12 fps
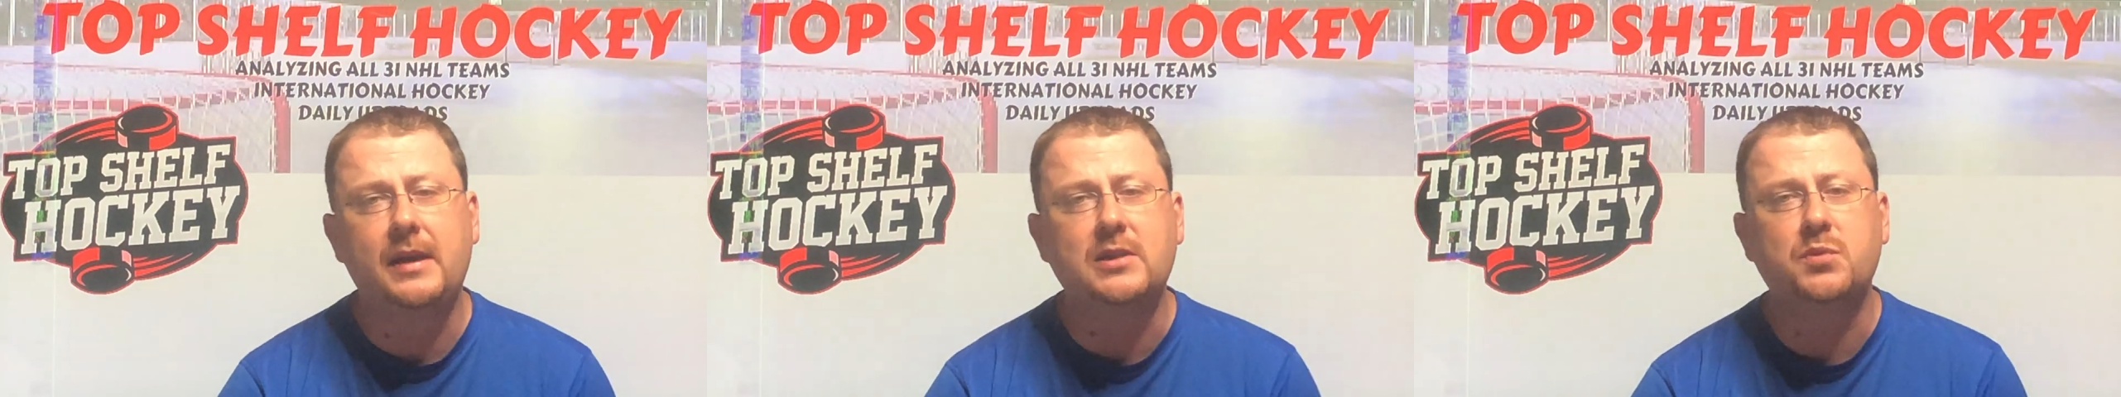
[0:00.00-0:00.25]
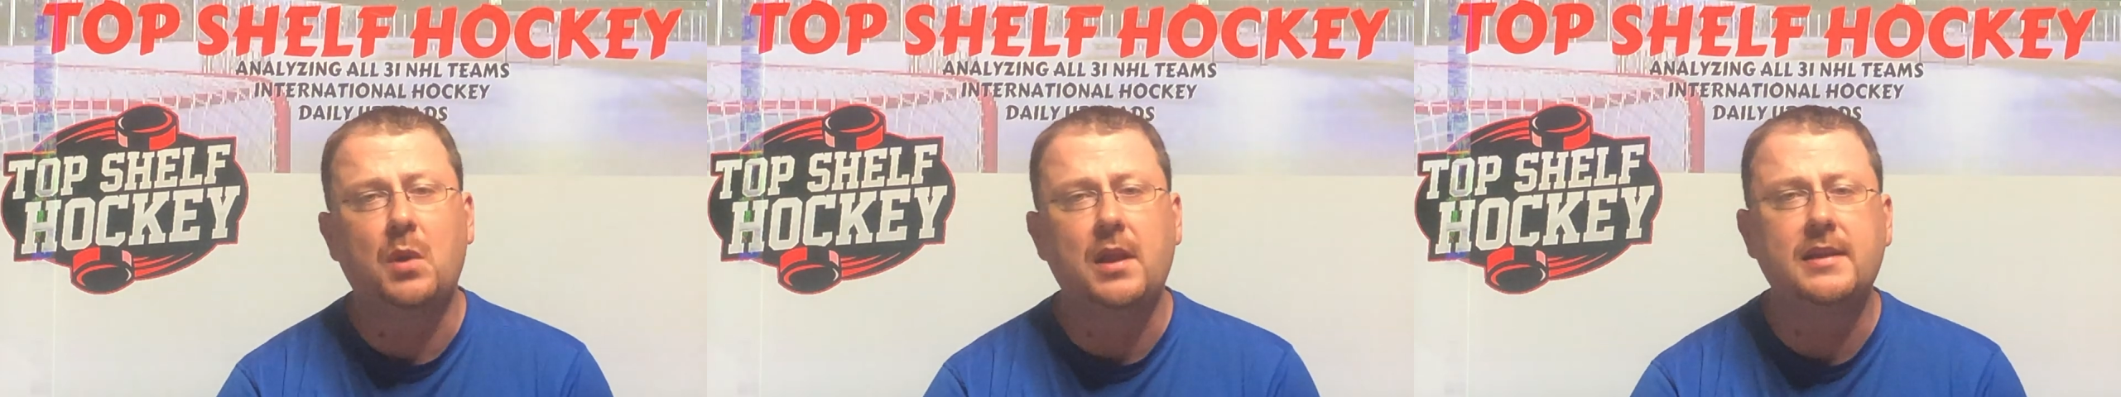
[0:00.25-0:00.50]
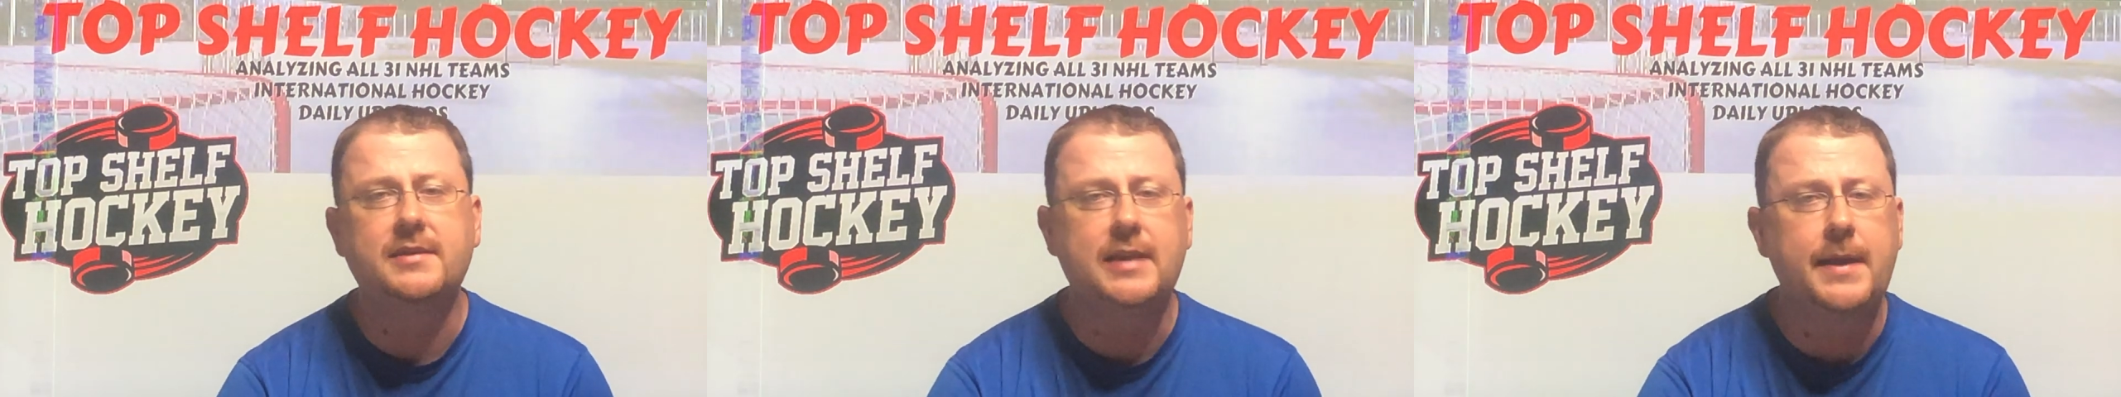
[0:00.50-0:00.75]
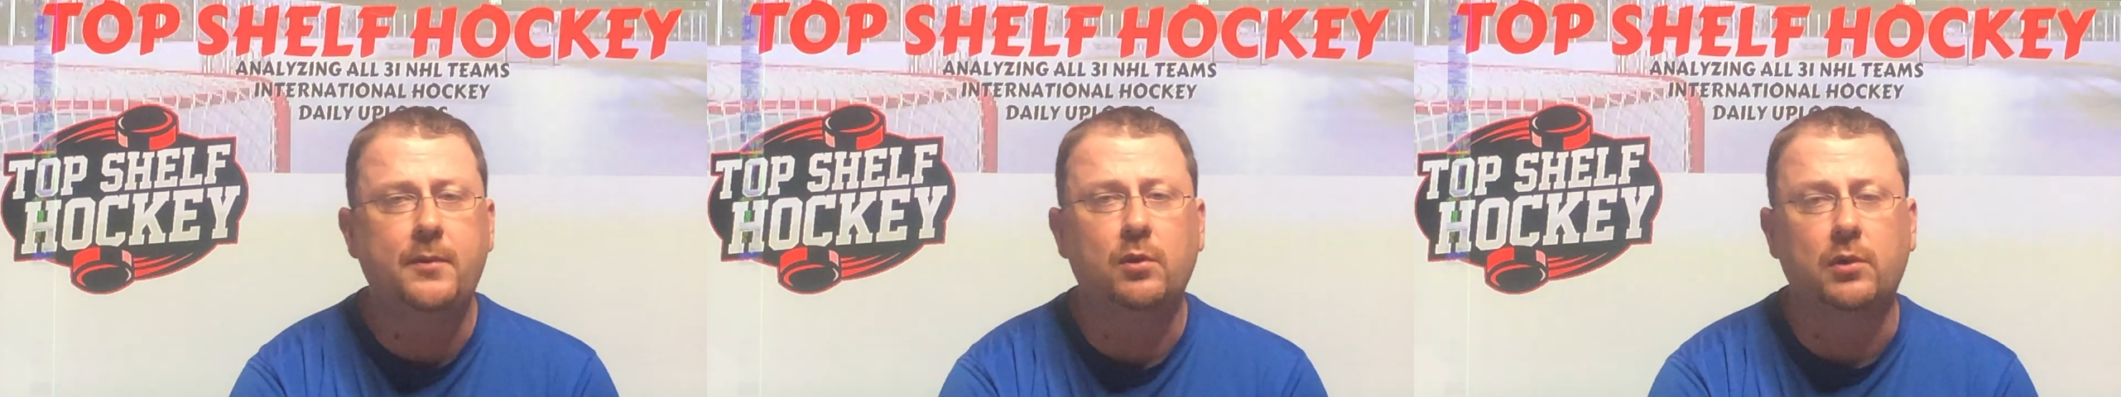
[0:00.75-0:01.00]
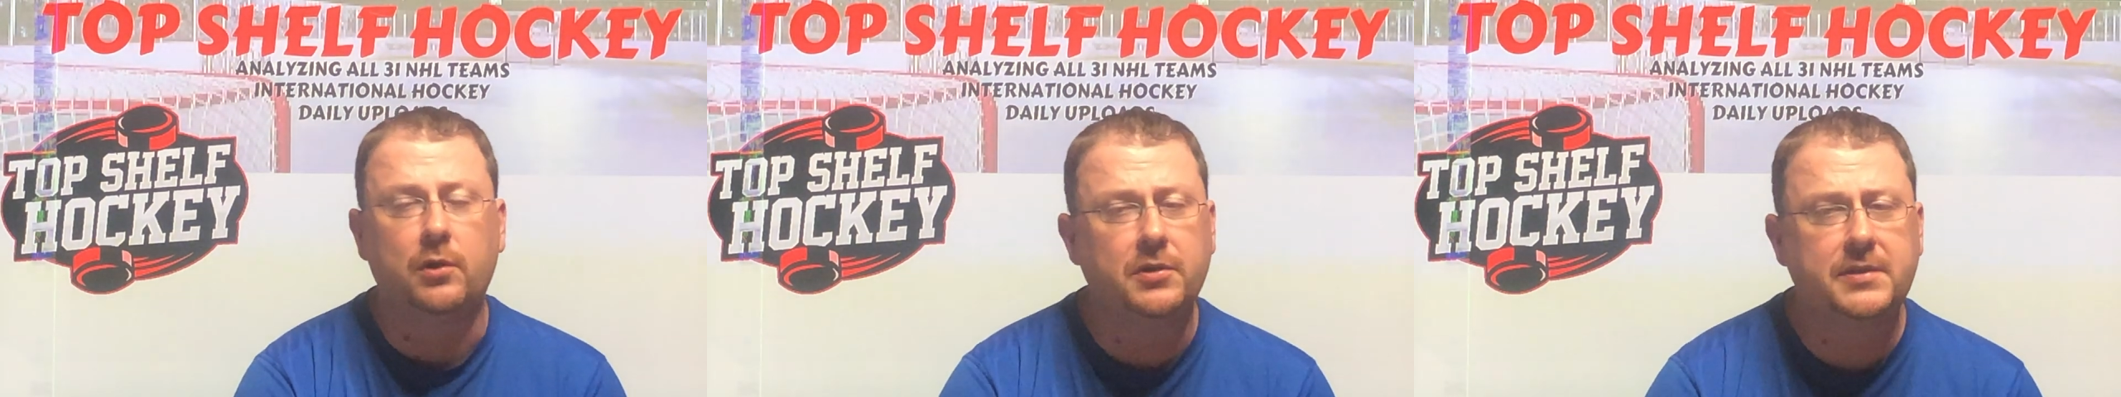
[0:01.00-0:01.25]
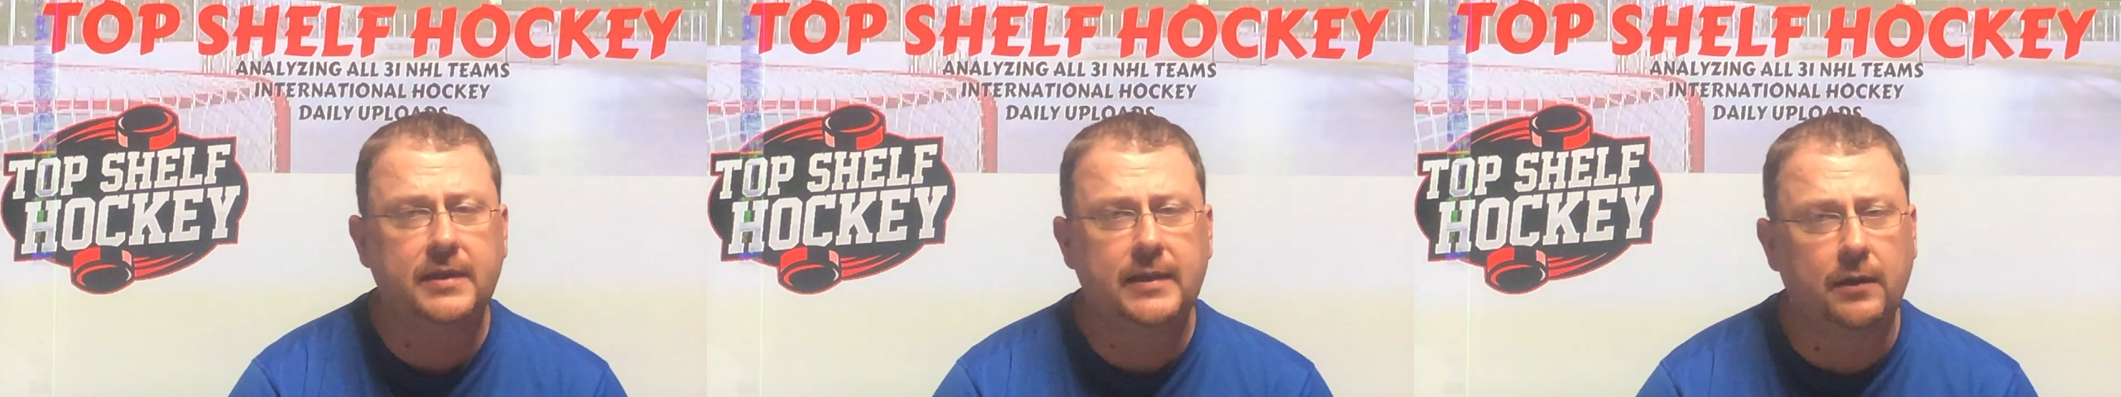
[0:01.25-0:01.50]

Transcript: as well as Samuel Ersson.